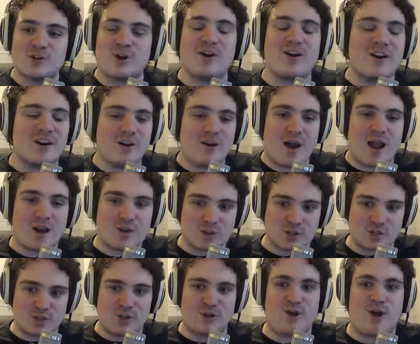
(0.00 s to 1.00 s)
our
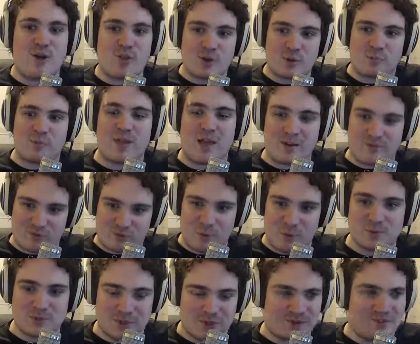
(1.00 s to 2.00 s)
interactions on other
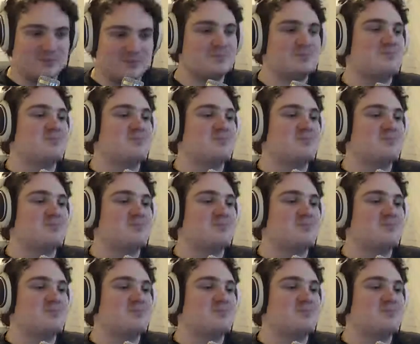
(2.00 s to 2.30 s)
platforms here.